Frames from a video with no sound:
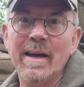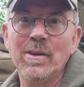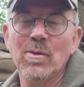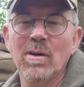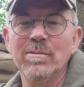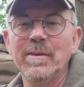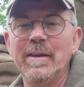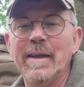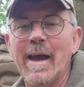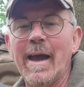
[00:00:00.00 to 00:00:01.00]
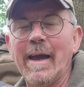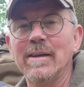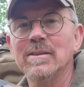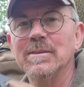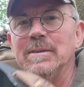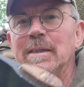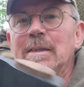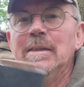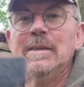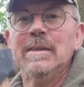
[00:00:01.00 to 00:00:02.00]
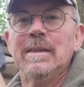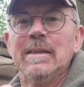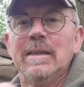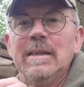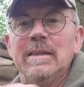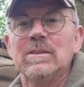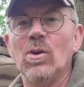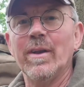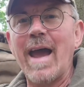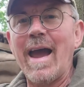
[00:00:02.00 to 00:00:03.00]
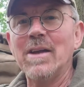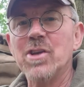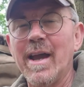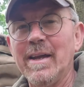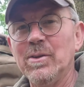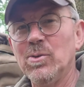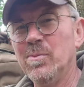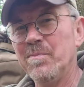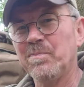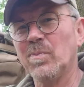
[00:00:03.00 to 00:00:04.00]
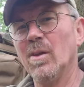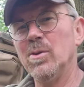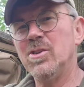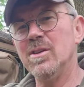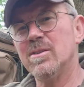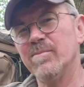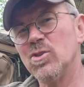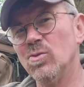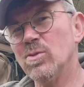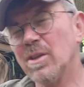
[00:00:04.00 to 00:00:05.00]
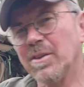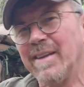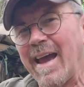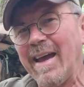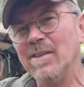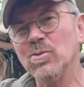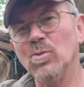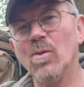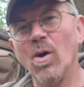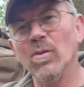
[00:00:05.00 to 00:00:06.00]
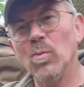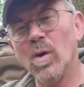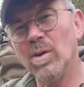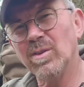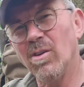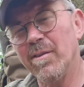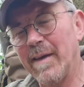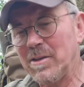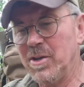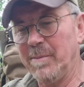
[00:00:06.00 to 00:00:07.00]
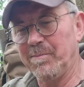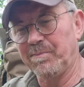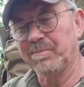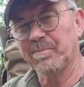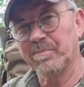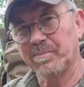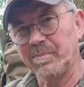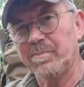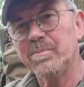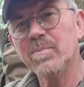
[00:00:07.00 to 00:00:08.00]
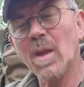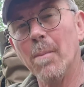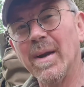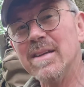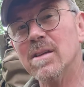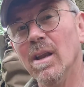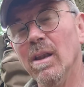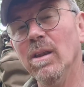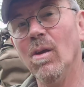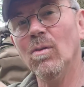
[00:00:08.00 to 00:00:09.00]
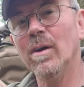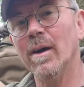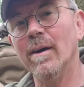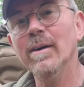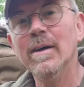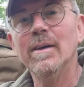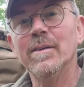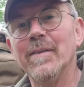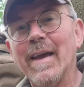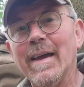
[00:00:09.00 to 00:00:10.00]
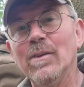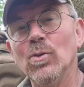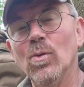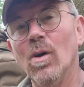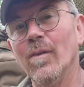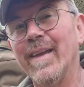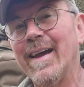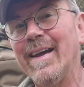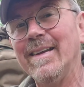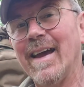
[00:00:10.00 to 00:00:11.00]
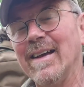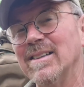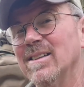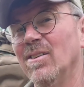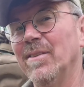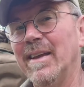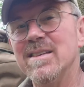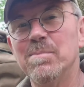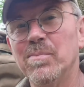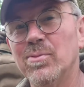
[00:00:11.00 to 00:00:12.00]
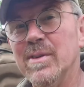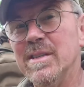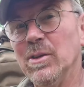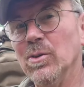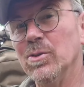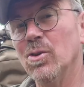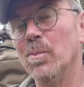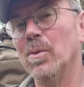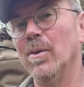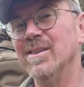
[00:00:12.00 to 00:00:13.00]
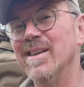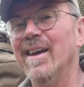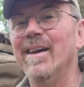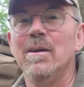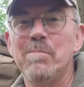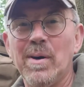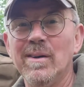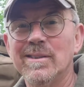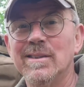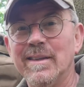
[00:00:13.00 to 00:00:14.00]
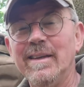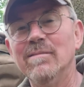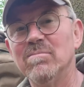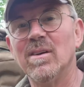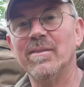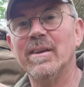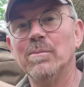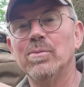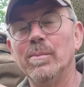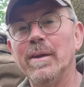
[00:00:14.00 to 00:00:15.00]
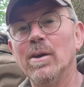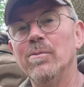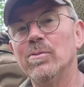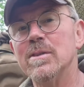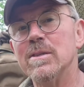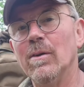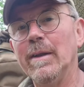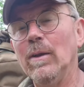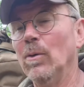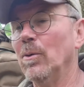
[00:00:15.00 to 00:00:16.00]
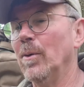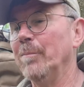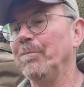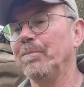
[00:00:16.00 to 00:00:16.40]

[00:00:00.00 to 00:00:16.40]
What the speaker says: a crafting axe. It's got an ash handle, which is shorter than the handle on the wildlife hatchet, but it's longer than the handle on the hand axe. I think it's a pretty good compromise. Personally, I think I'd probably go for a slightly longer one.